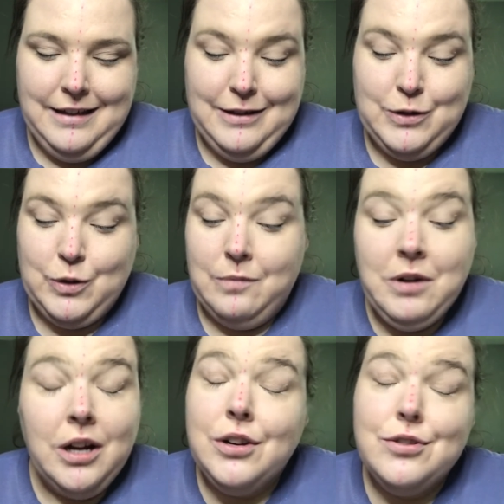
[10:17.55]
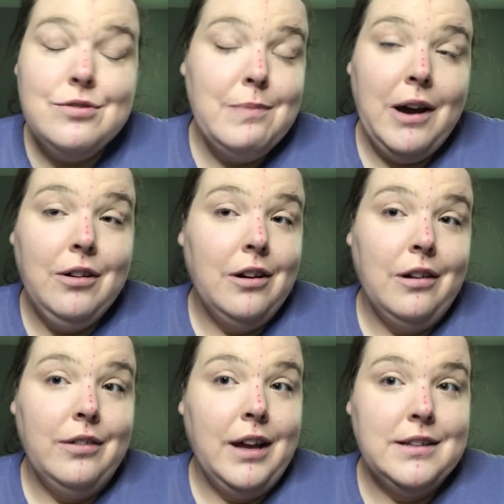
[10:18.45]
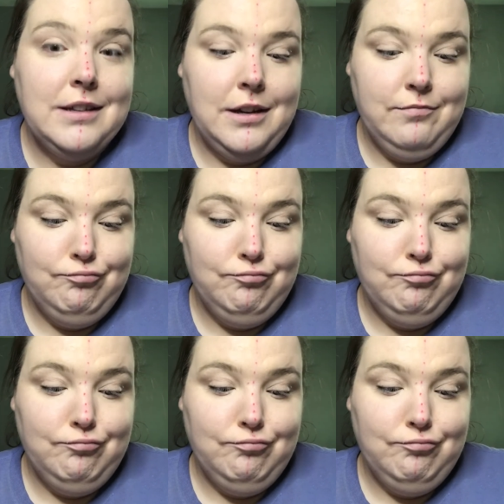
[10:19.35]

so I'm not going to do powder on that side.